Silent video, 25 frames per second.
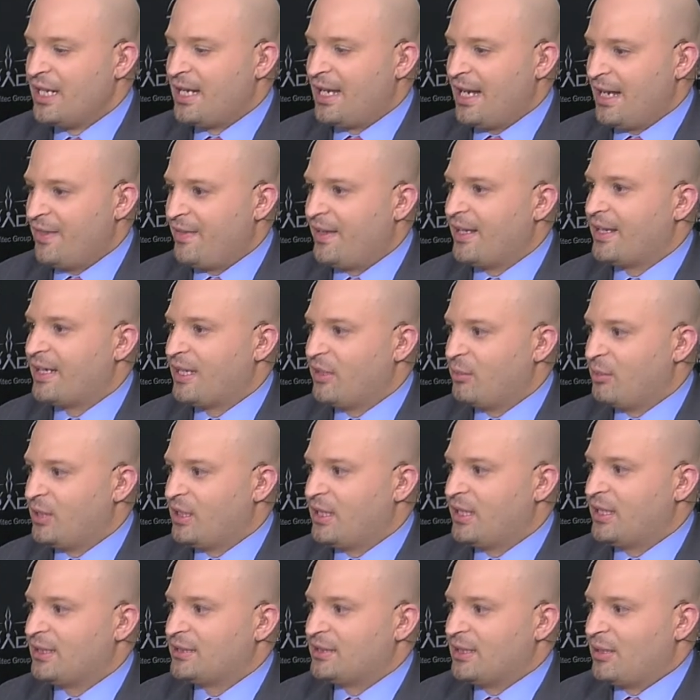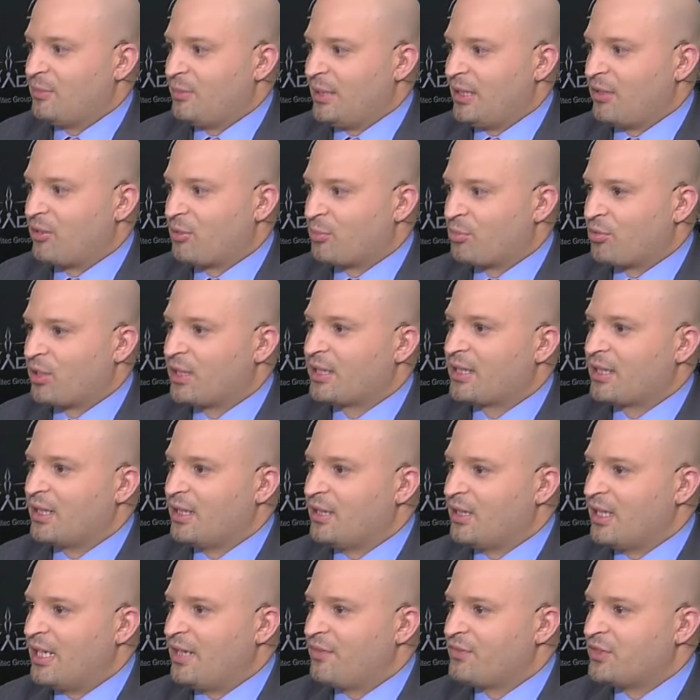And they gave me an Anton Bauer brick, and I
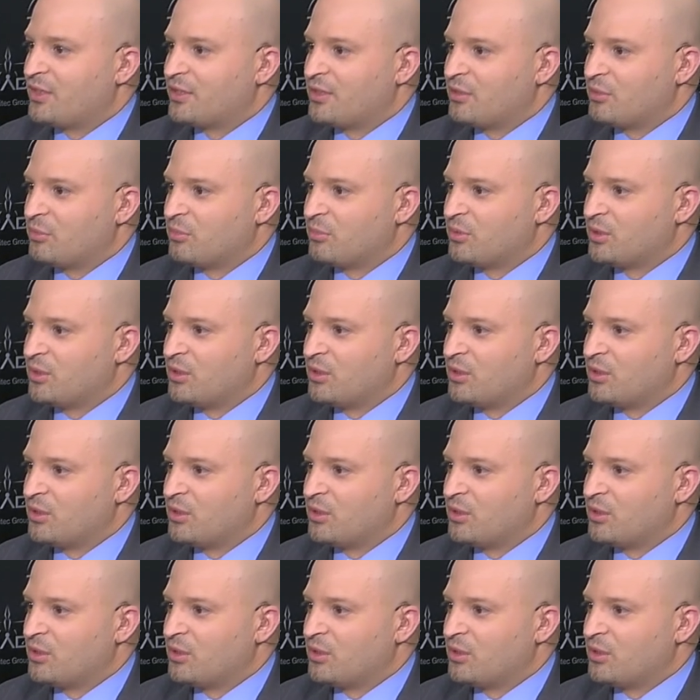laughed at them.